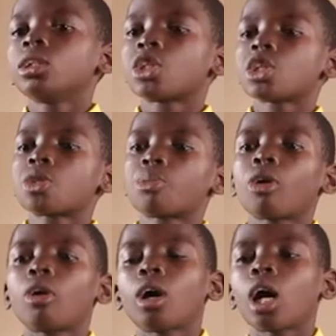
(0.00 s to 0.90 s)
Tisborn
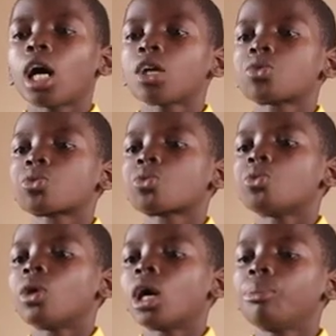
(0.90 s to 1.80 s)
High School,
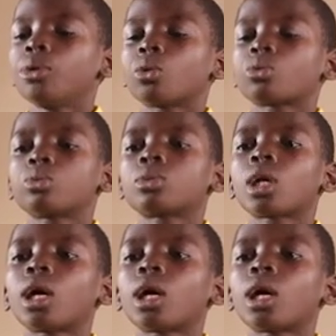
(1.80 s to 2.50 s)
Abeokuta.